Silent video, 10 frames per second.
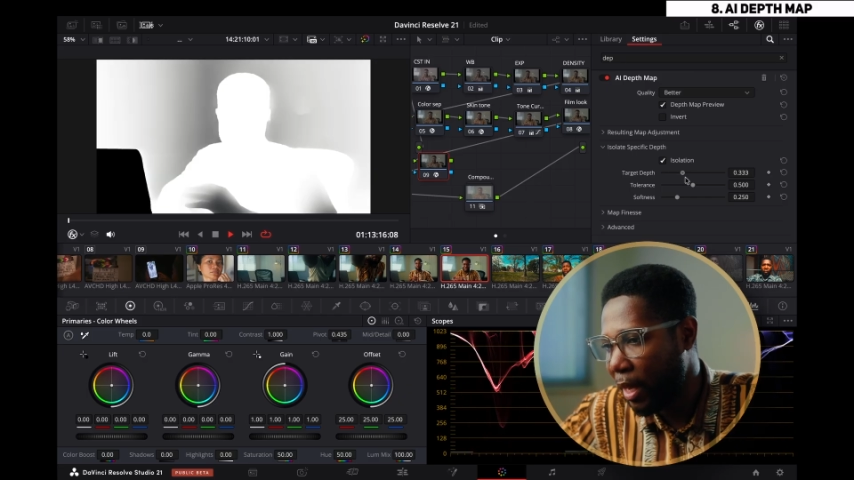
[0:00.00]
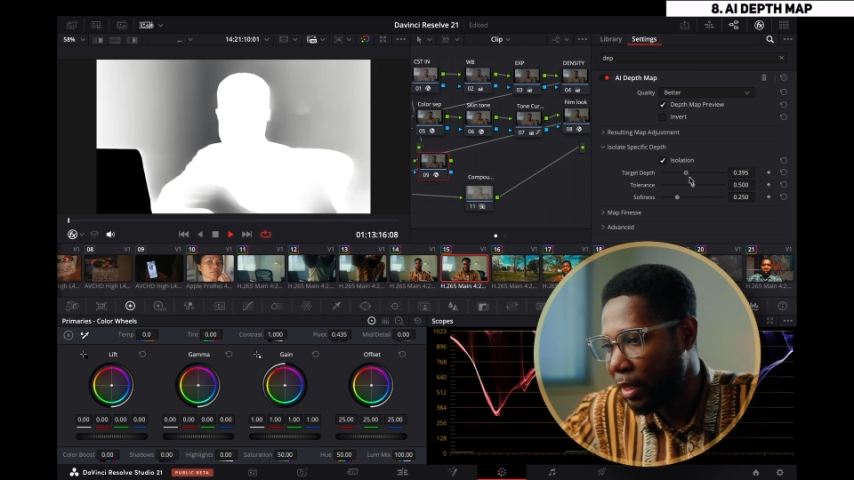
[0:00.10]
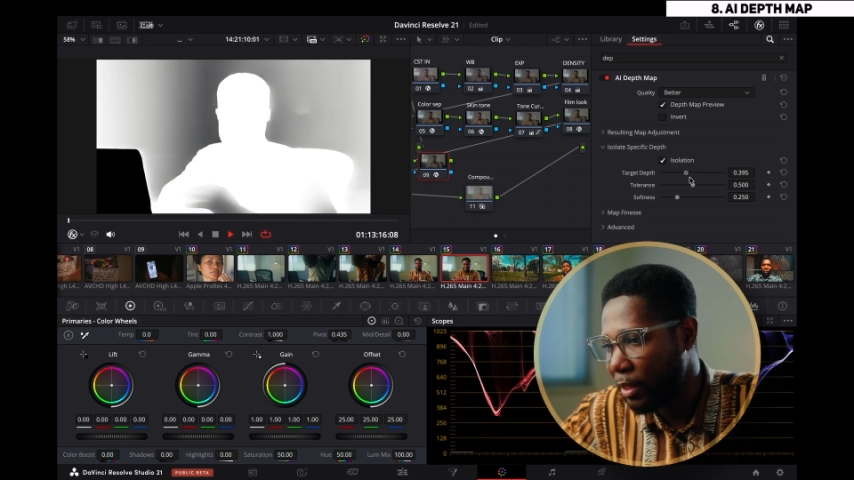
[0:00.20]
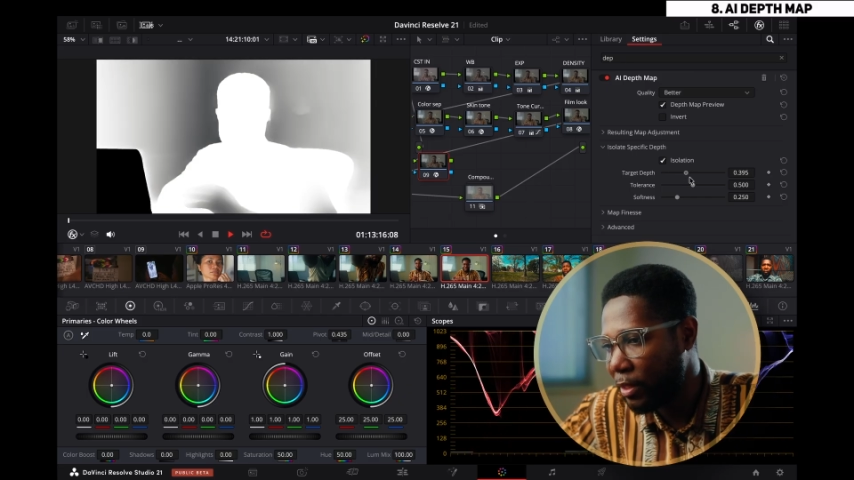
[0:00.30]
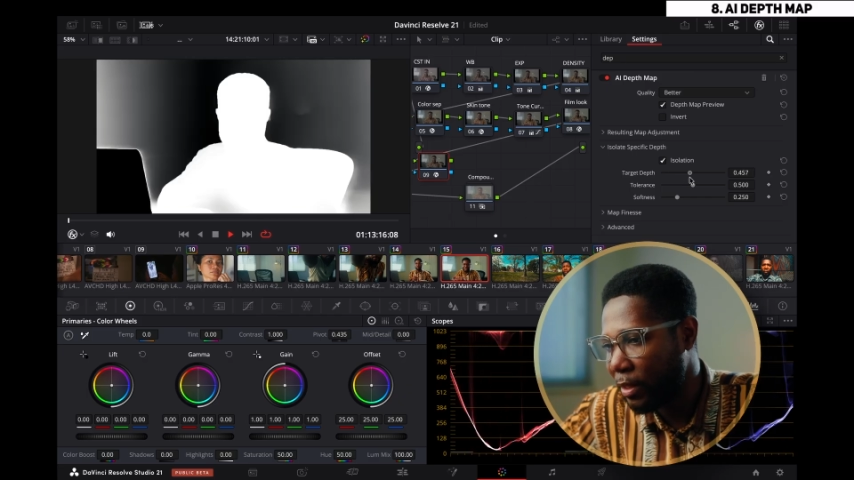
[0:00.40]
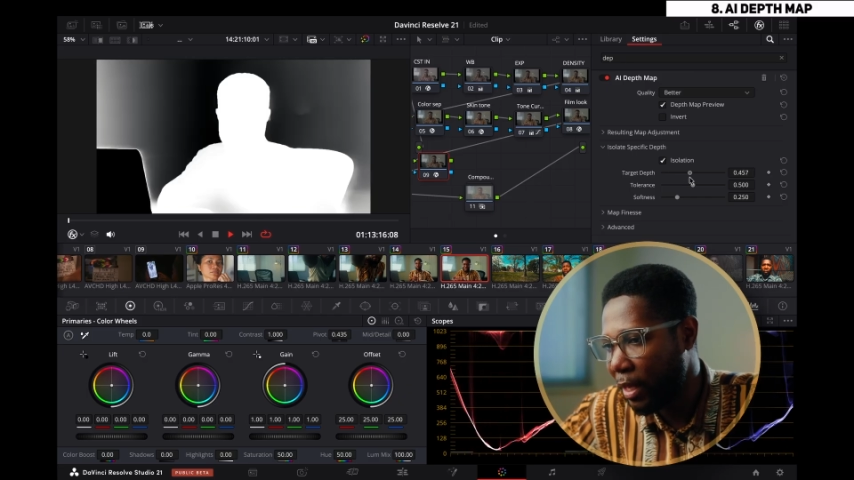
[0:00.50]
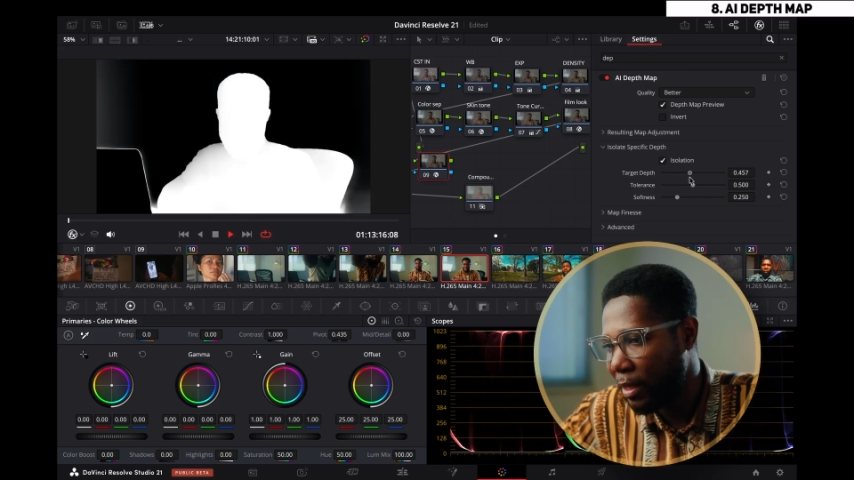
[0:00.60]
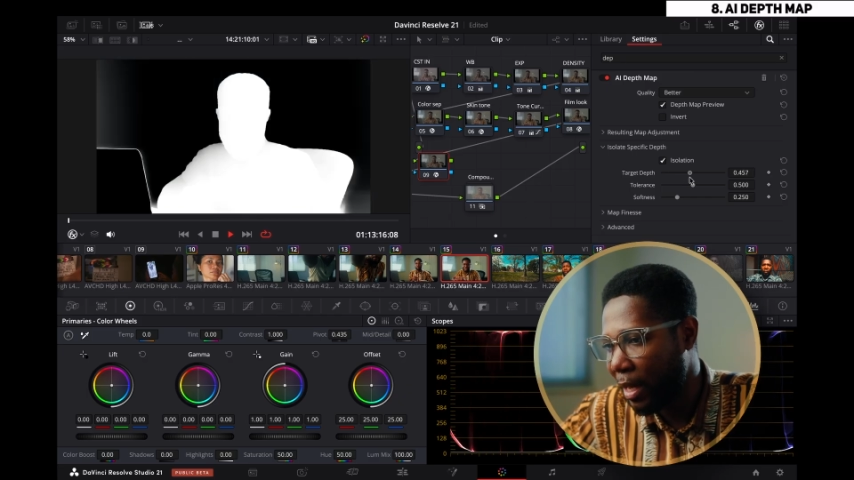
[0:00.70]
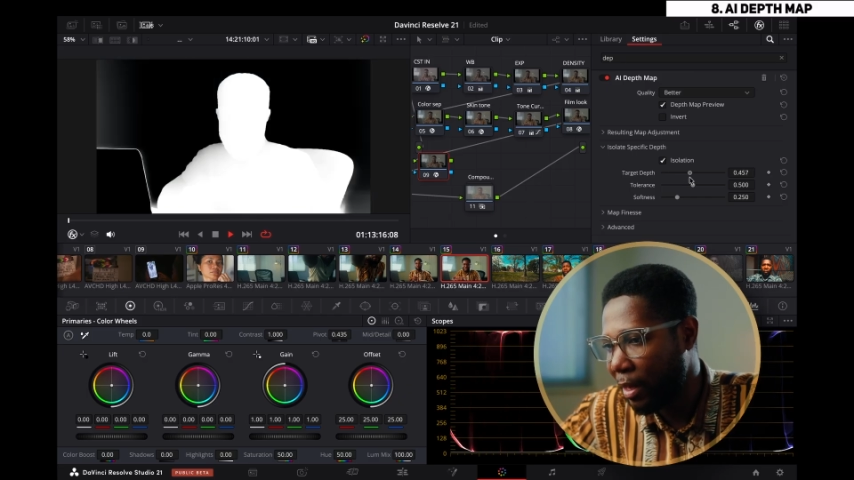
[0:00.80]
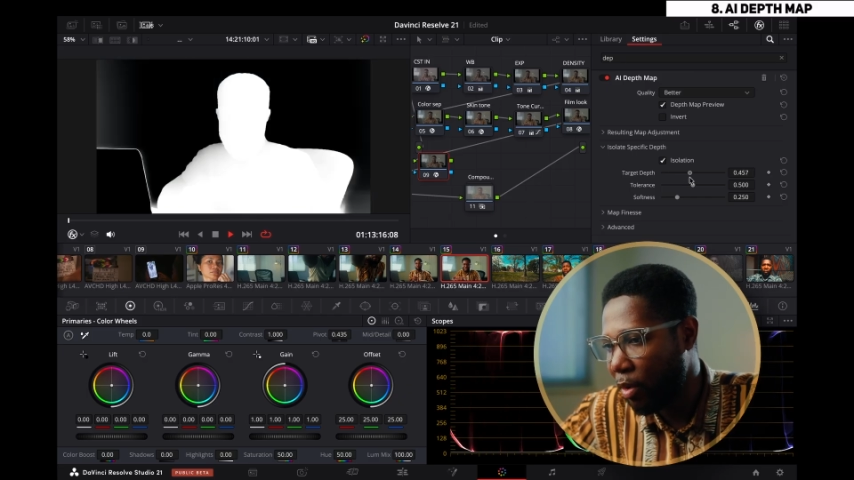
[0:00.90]
and
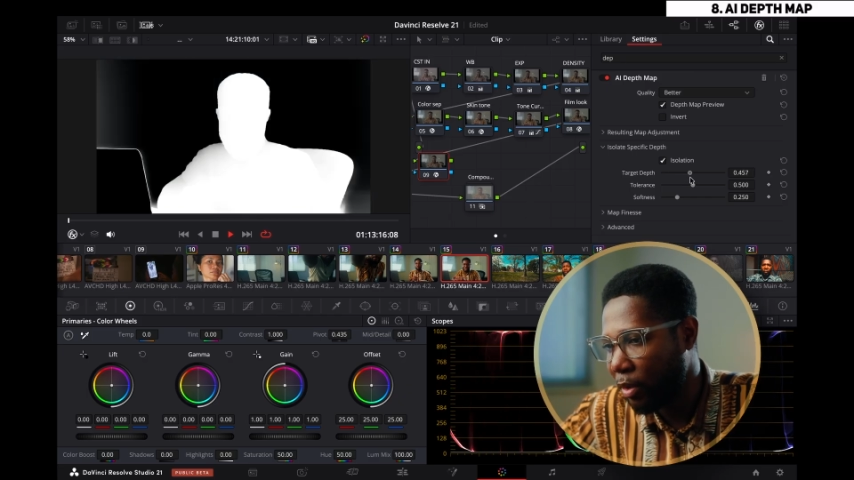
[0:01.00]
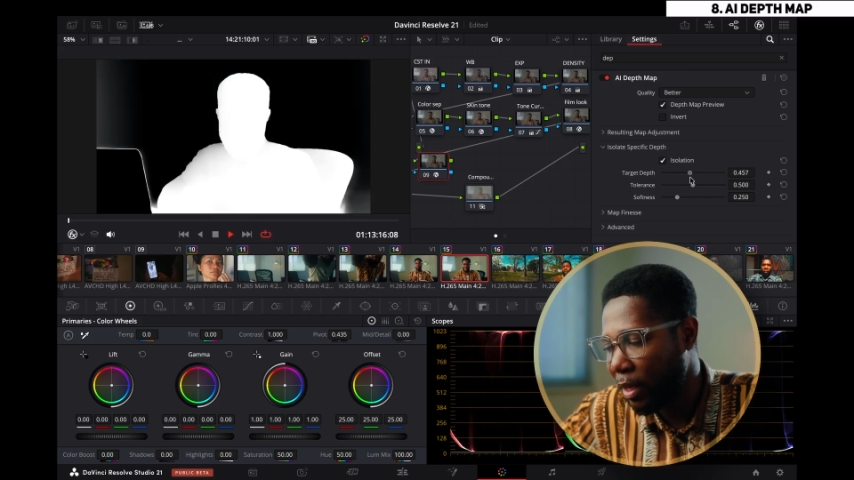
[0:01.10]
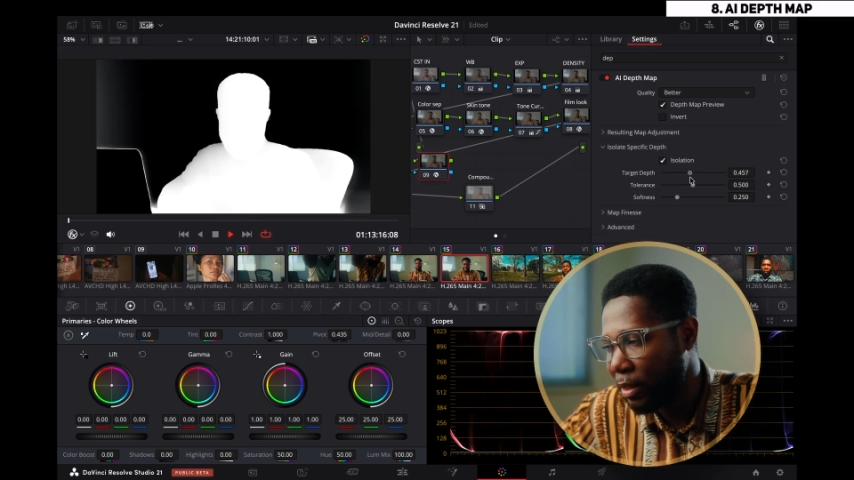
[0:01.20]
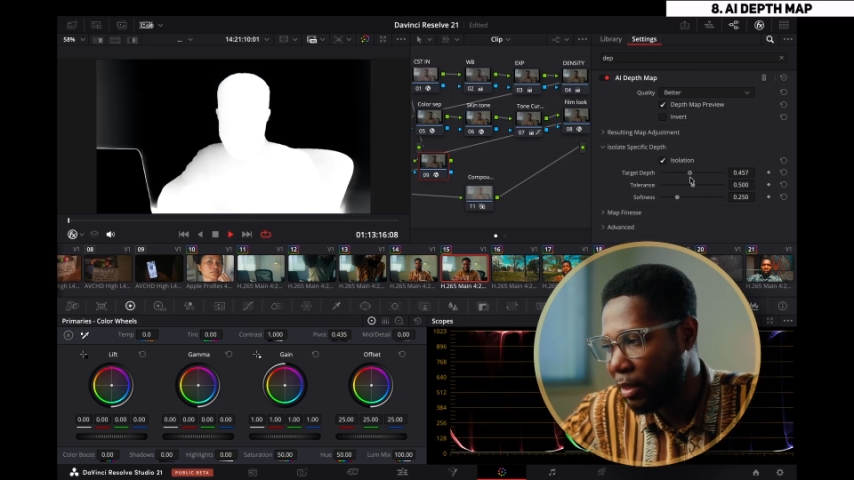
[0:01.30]
say that, okay,